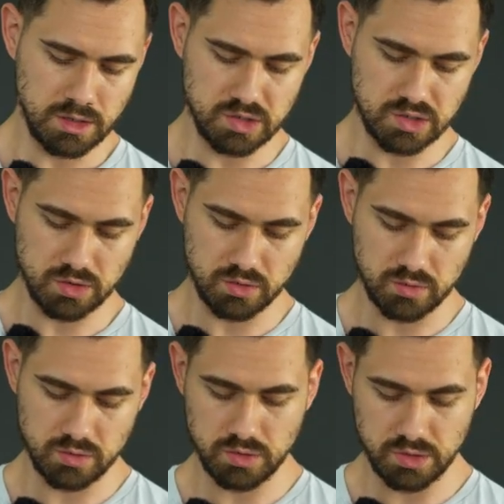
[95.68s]

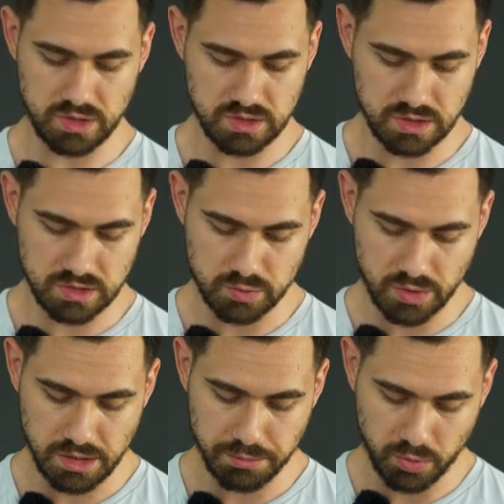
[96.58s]
So this is
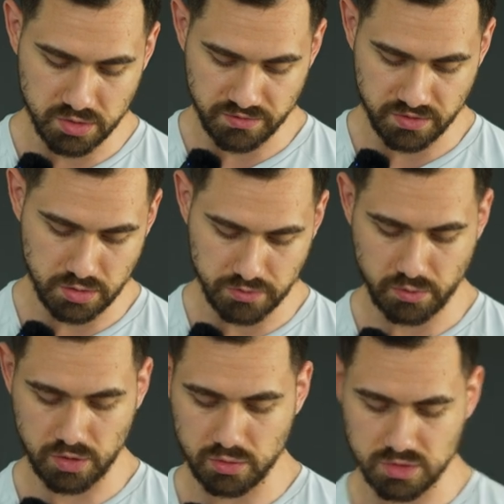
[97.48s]
really important
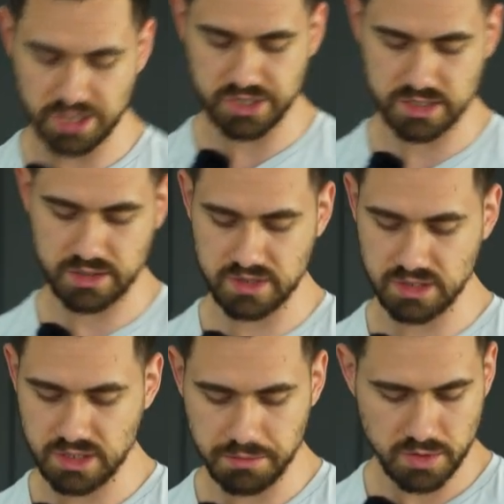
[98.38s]
for a good digestive
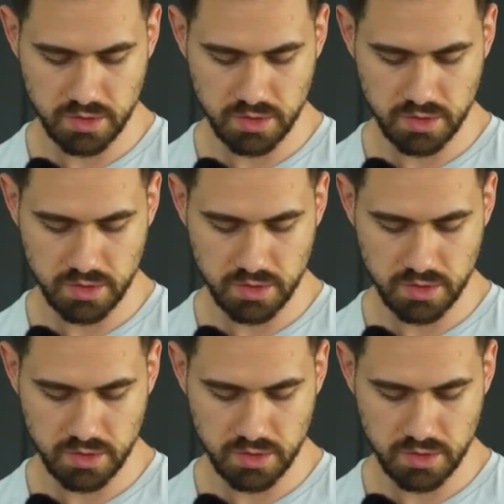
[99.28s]
system.